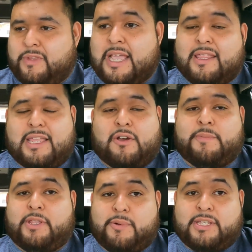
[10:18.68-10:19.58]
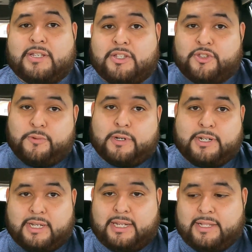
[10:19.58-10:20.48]
yeah, that would be the reason to
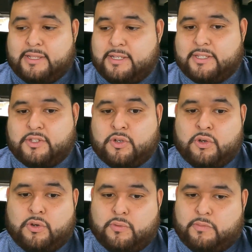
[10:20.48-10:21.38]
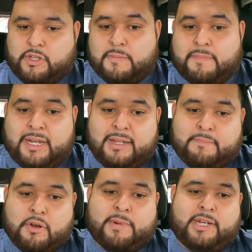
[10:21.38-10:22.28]
want to delete this, or completely
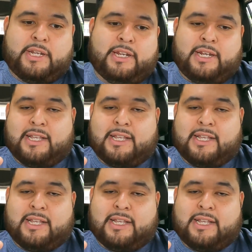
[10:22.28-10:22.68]
permanently delete.